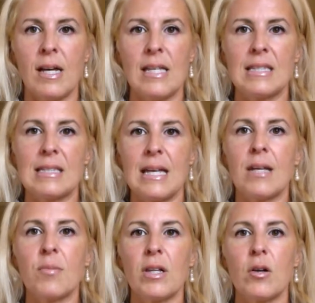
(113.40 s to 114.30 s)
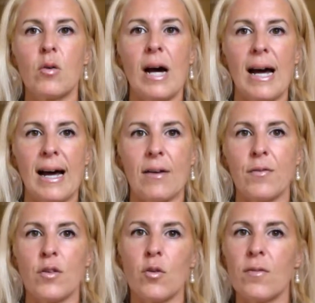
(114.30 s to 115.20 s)
Staying below
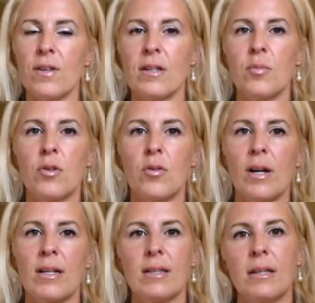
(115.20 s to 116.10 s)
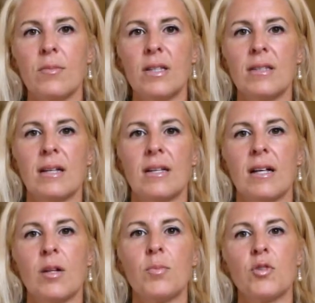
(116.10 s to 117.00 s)
half your available credit limit can
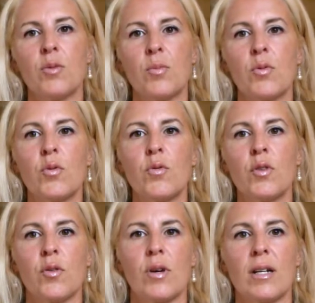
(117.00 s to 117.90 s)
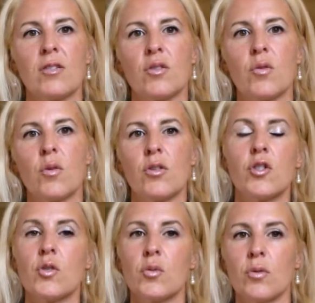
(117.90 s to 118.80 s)
help to improve your credit score
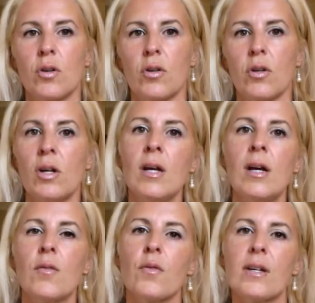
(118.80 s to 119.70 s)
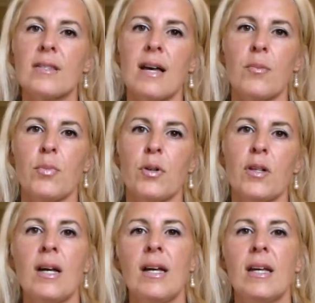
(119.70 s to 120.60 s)
sooner. For example,
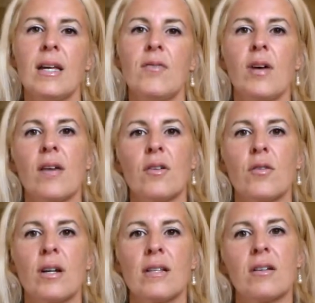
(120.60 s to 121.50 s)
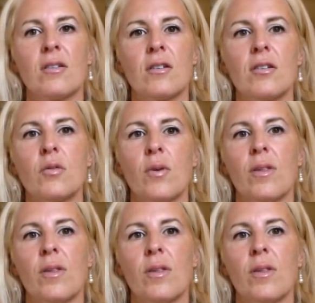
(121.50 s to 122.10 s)
if you have a credit card with a